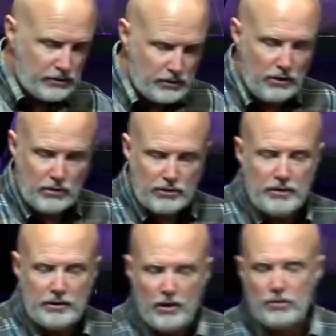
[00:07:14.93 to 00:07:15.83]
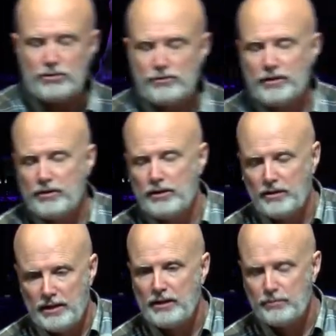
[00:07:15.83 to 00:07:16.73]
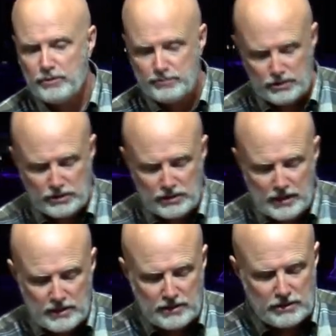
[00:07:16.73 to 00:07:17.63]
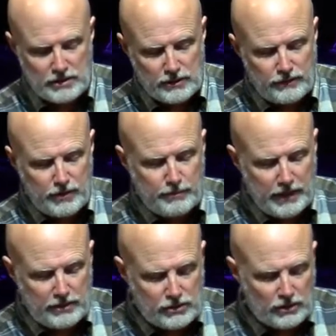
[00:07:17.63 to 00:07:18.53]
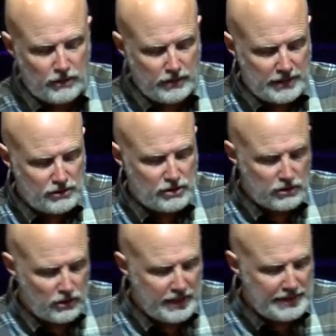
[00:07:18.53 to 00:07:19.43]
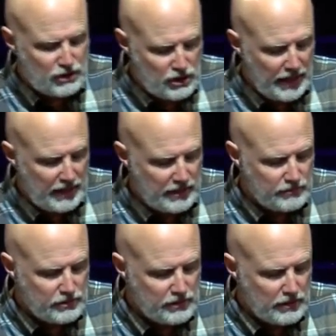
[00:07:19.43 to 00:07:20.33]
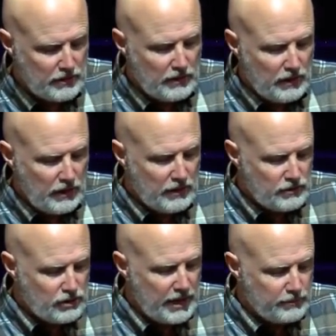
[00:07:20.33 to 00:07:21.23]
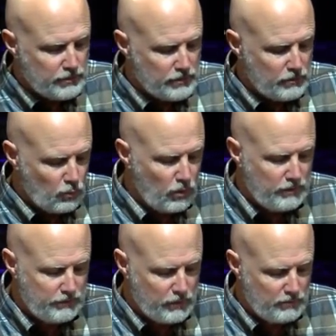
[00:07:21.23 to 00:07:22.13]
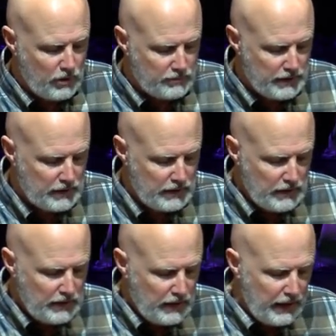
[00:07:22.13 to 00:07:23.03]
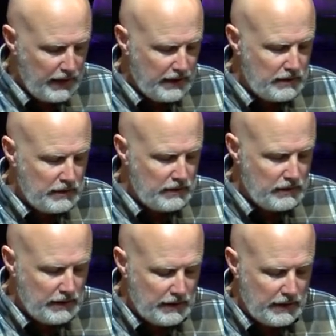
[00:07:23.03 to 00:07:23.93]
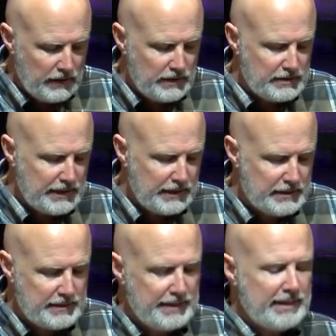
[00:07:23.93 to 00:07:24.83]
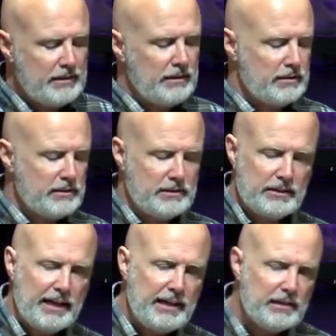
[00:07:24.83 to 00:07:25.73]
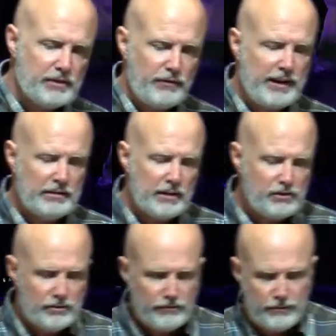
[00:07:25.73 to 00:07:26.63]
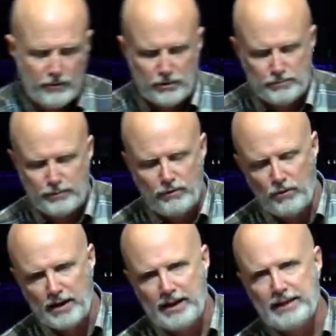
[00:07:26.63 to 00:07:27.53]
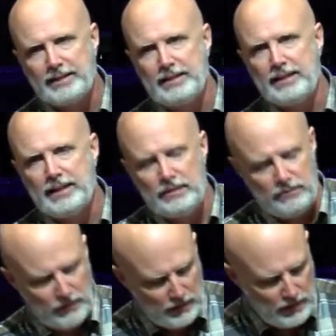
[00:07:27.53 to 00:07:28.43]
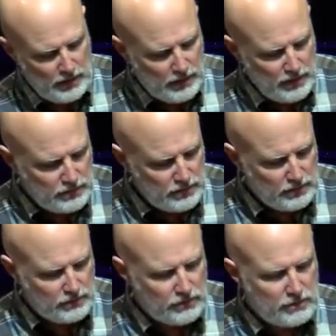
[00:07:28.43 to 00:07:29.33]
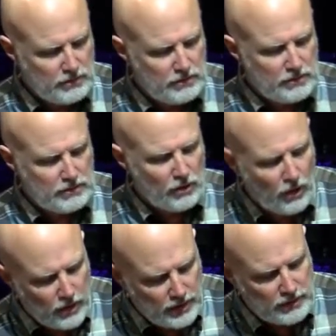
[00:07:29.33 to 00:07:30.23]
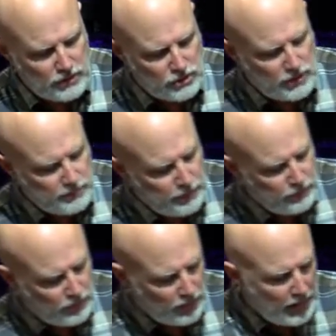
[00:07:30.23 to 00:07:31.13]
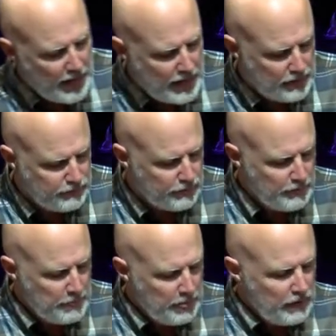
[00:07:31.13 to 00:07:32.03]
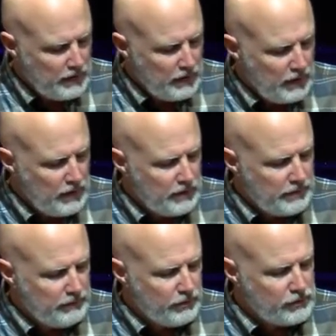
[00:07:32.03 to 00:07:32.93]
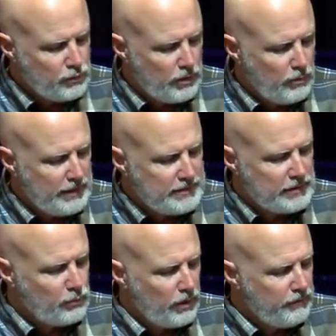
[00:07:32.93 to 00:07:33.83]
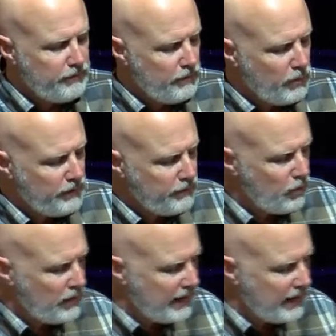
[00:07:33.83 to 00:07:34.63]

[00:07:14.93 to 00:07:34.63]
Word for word: your soul. You can hold your finger here in Hebrews, but just since it's a few pages over, let's just look at James uh, chapter 1 for a moment and, and, and let's, let's get this. Let's lay this foundation first before I kind of dig into to, to turning the ship of your life. Um, in verse 21, he says, Wherefore